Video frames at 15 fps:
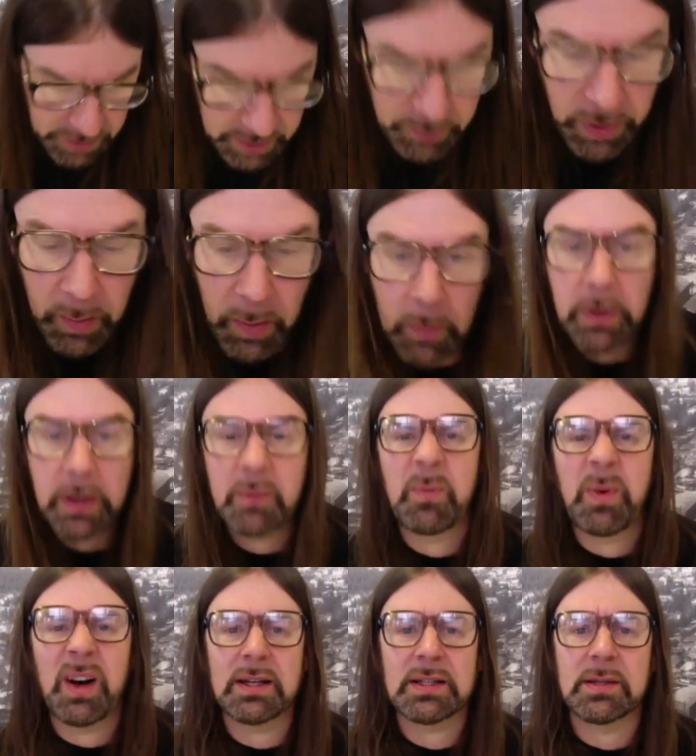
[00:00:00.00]
be probably
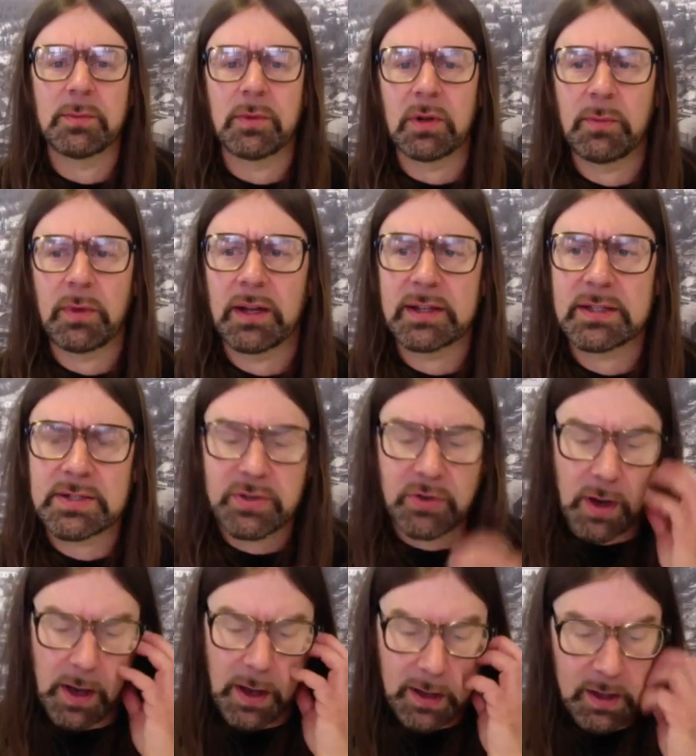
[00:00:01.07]
impossible, but let's
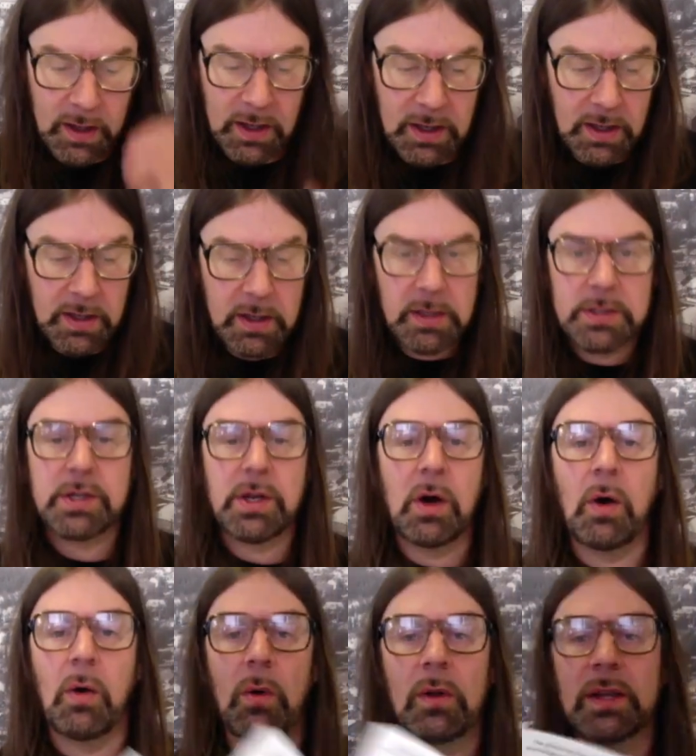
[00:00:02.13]
try. So